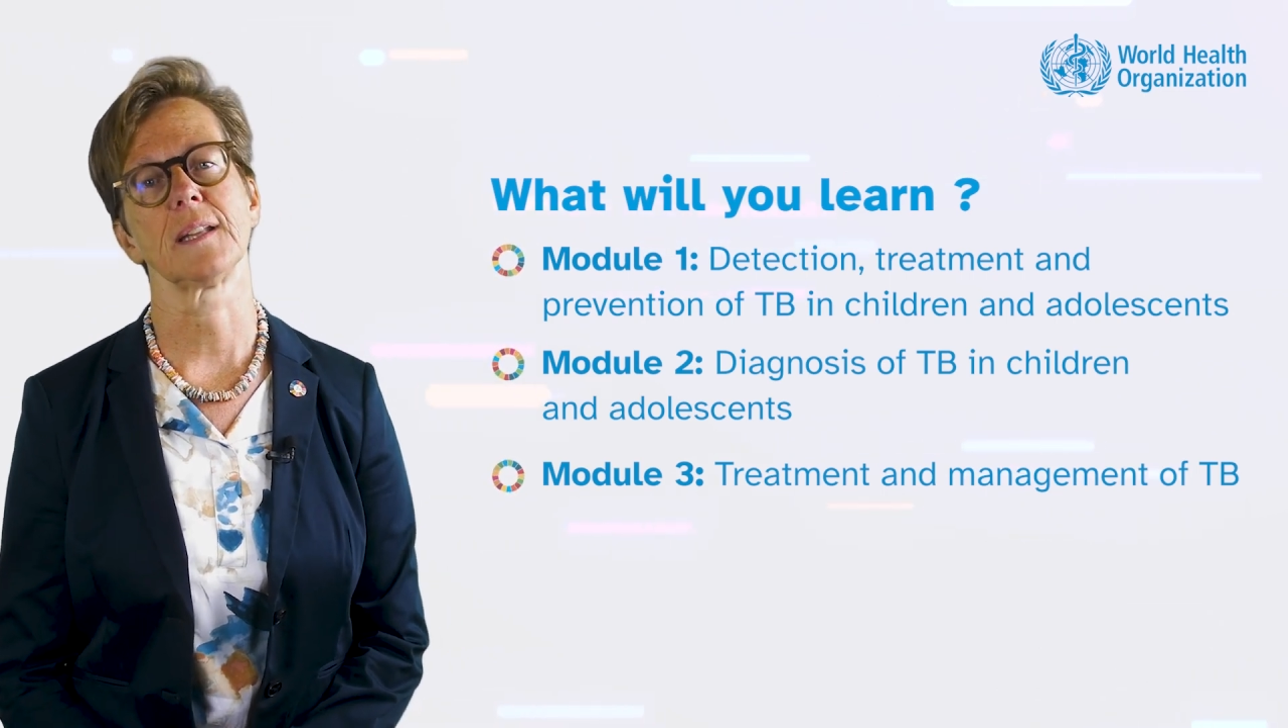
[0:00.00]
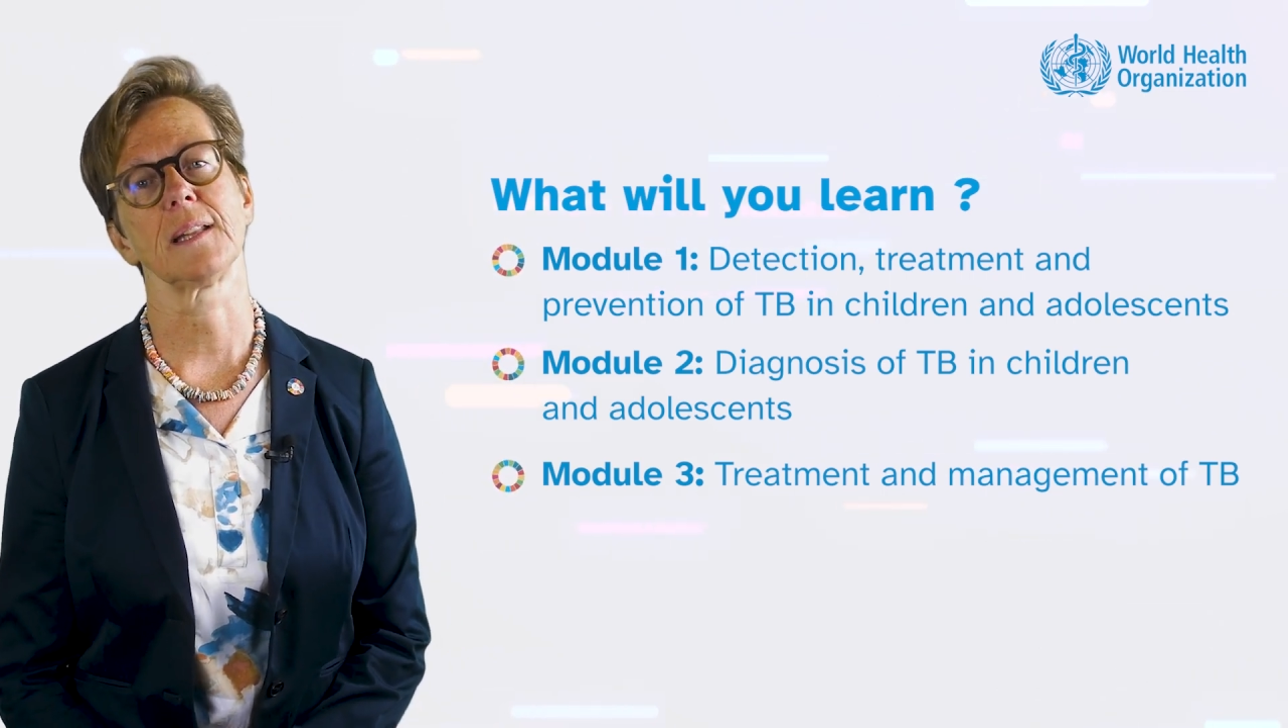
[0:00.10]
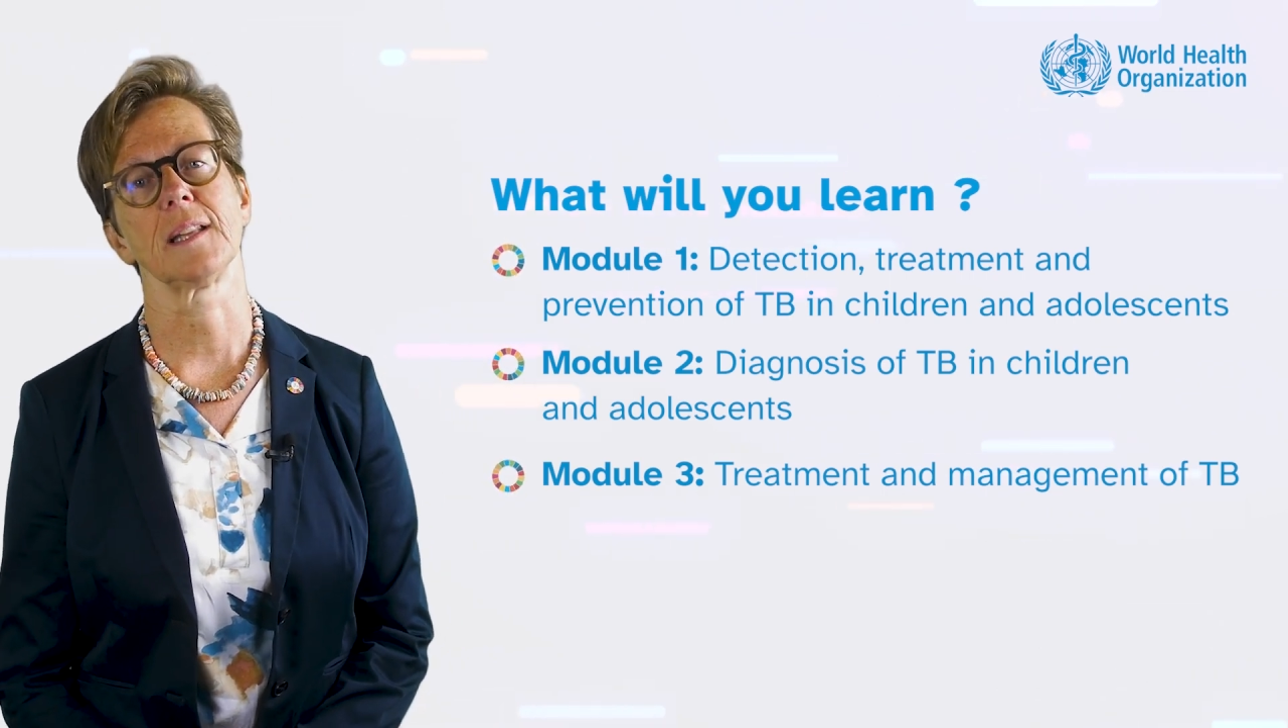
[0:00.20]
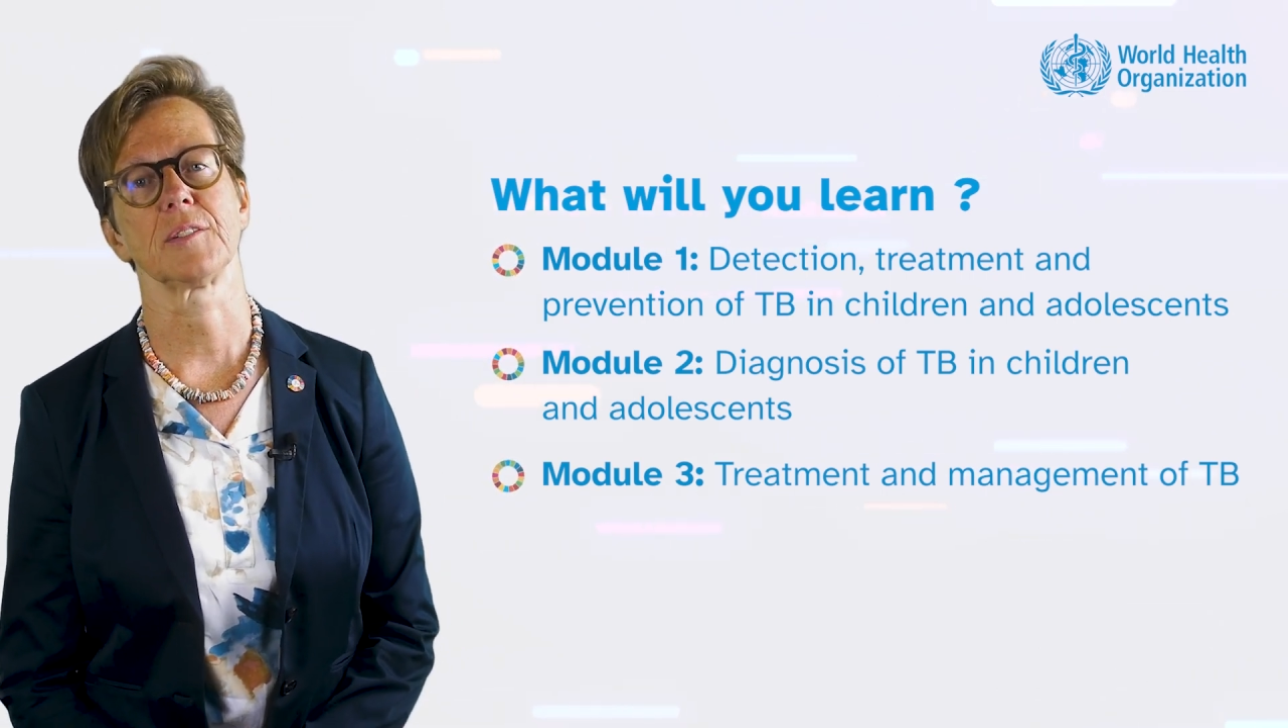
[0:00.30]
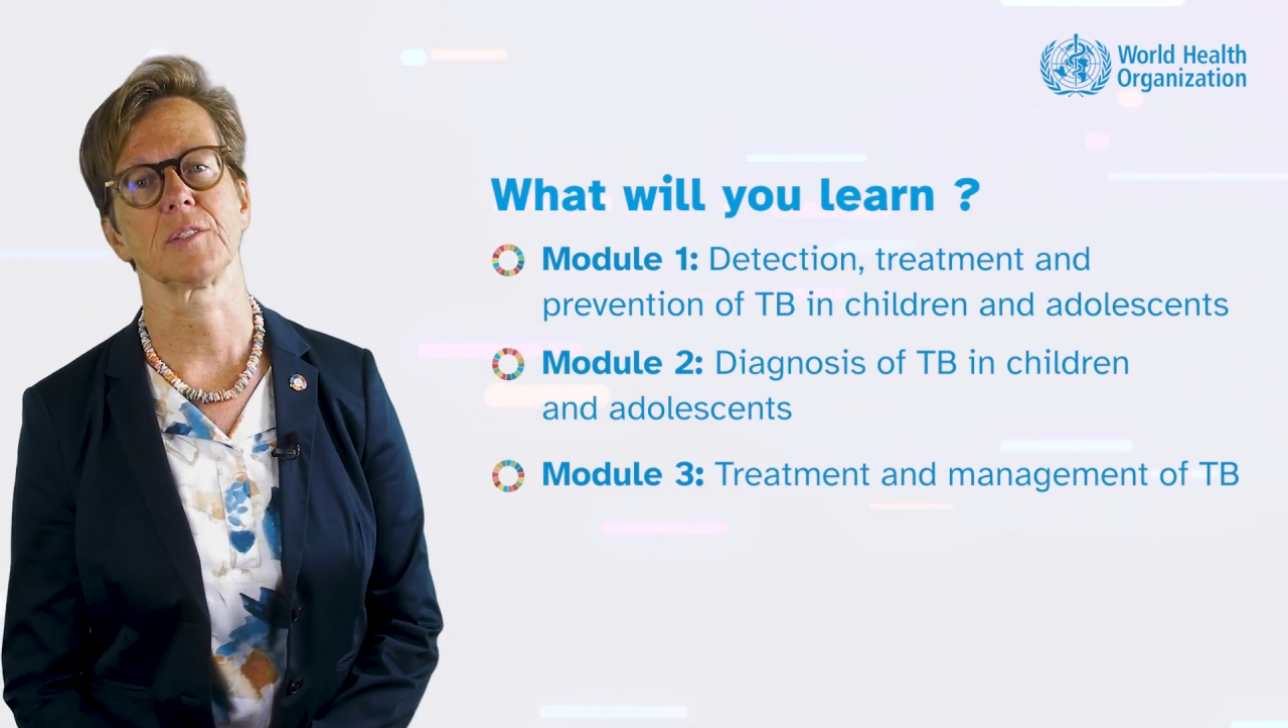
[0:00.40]

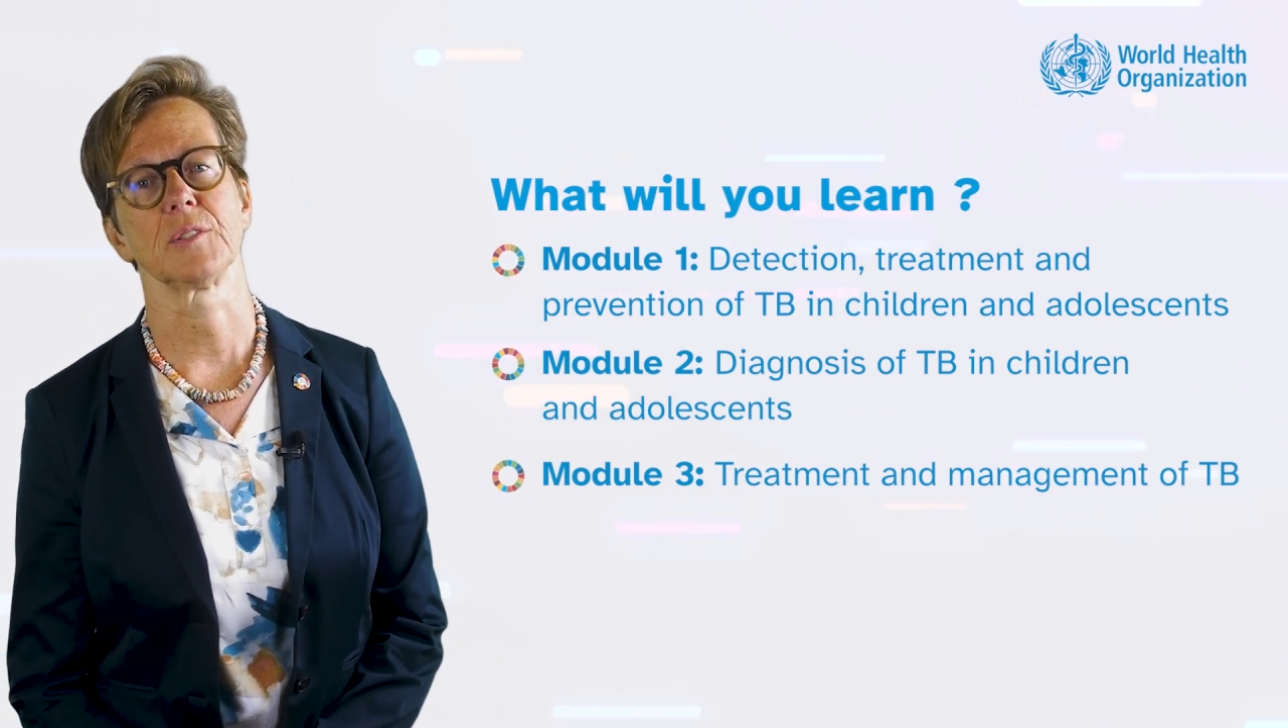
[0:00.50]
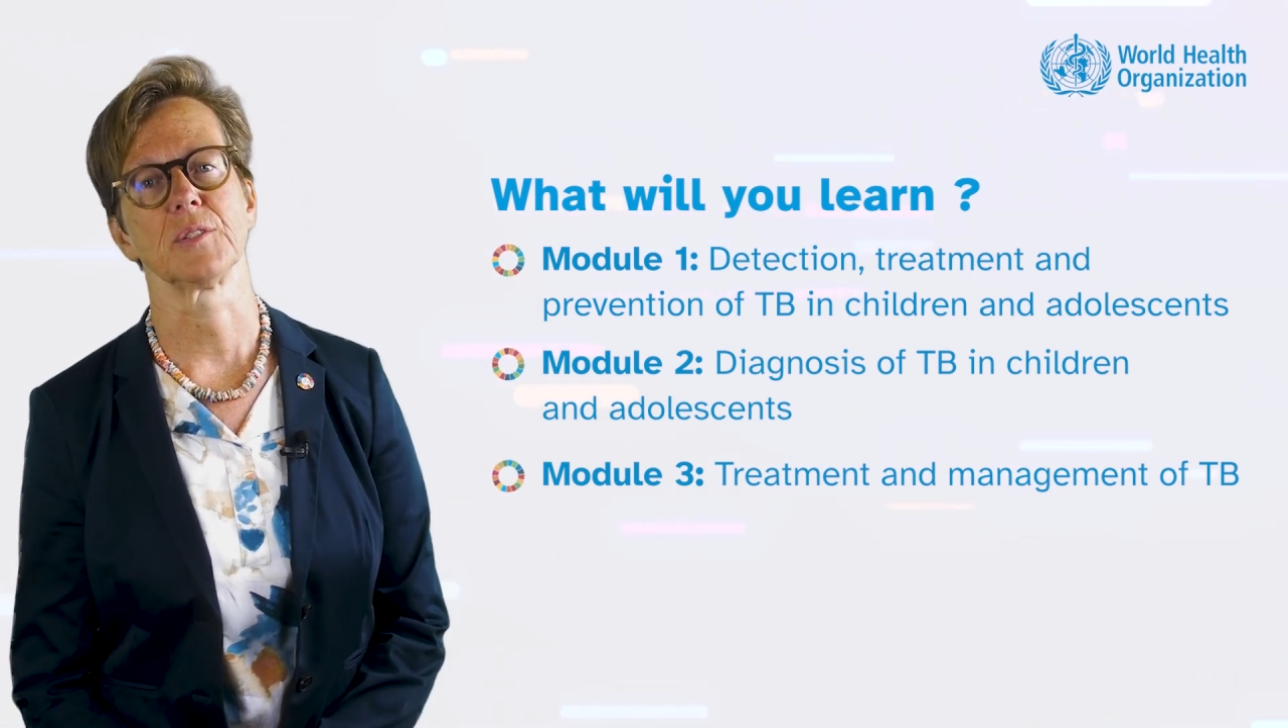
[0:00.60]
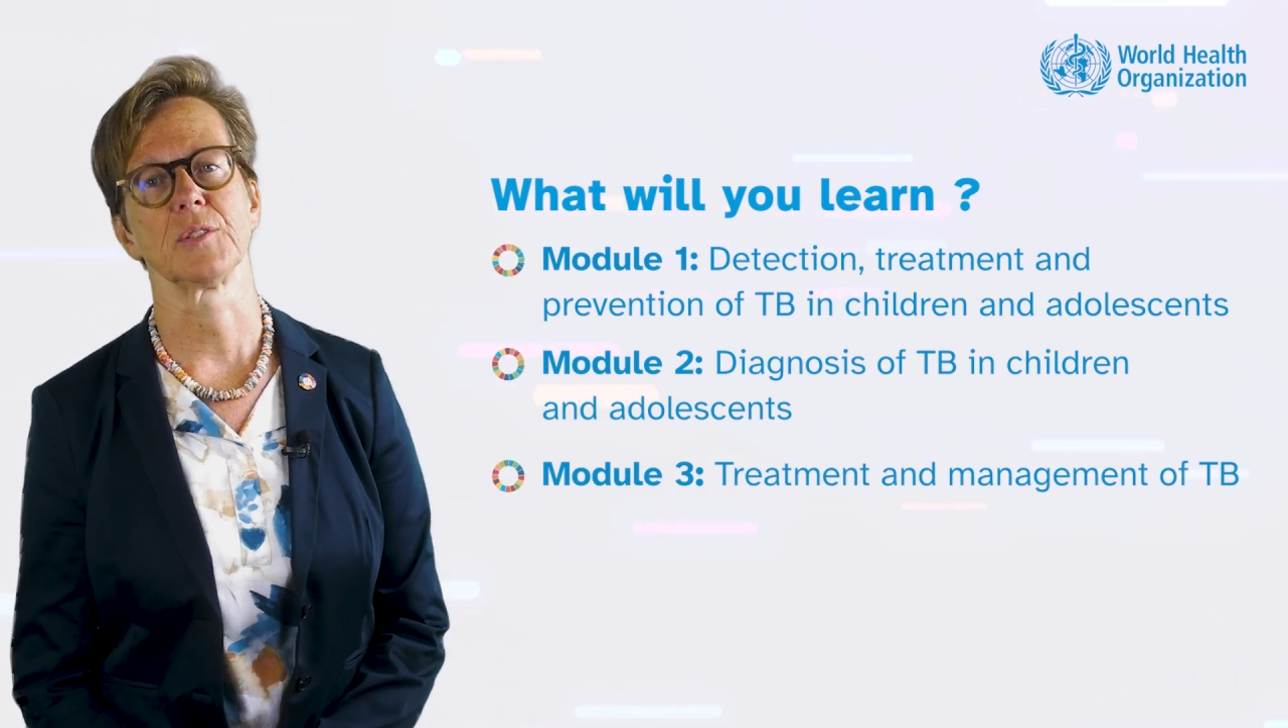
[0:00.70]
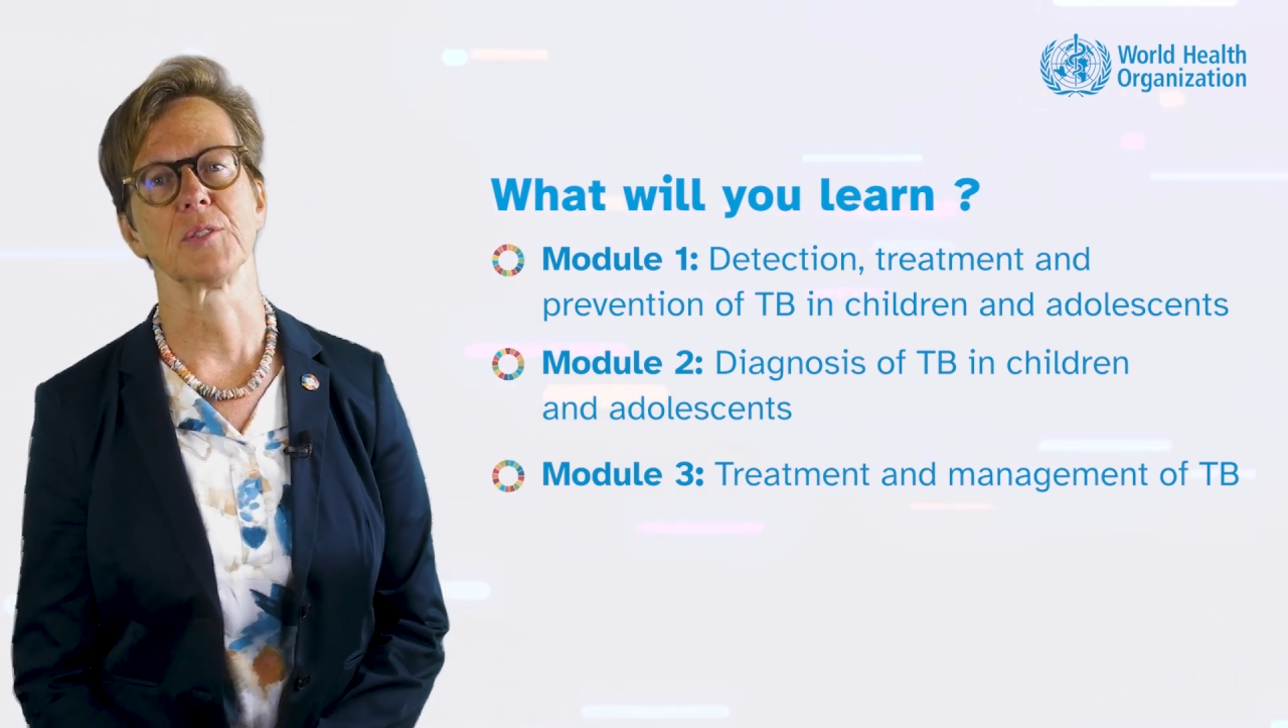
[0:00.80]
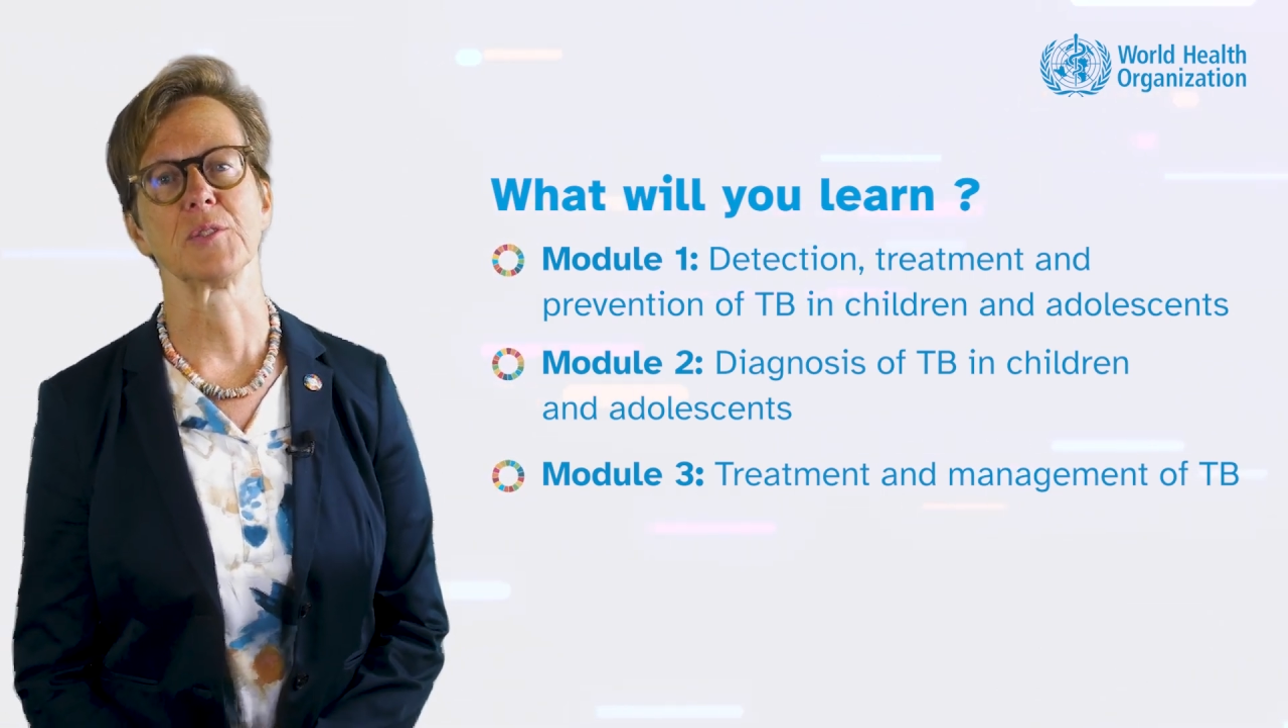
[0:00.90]

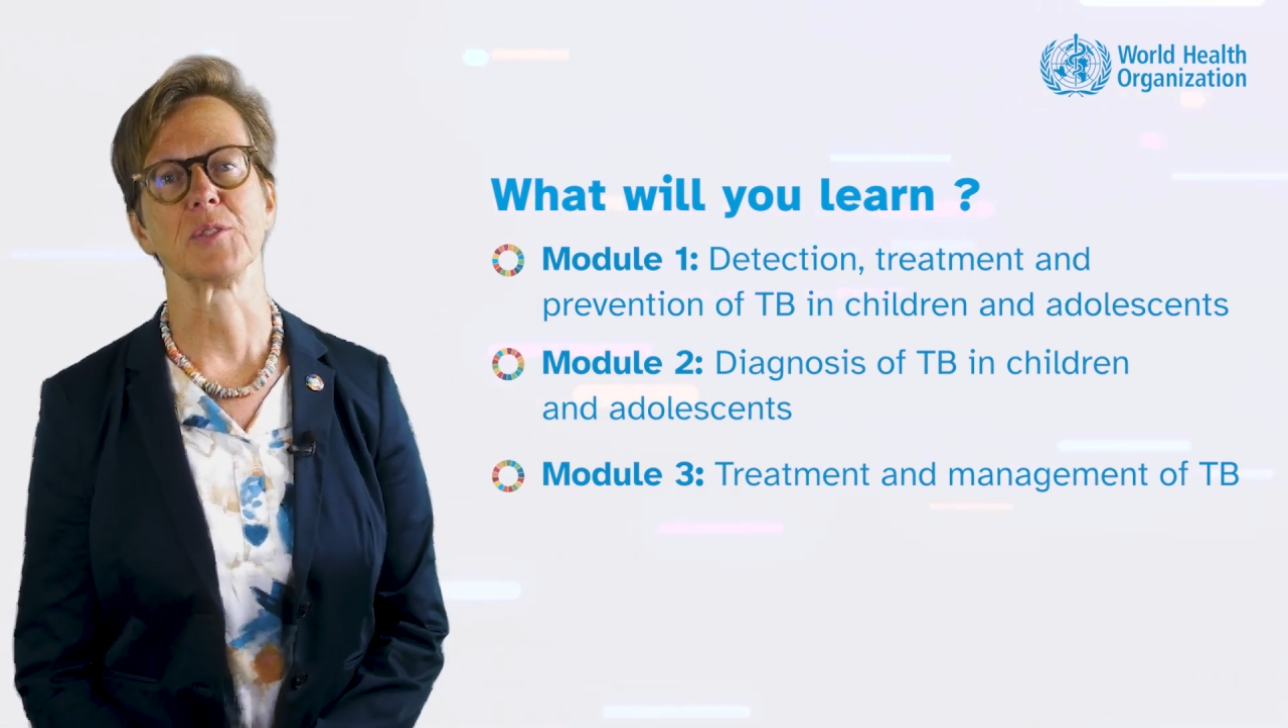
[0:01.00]
adolescents.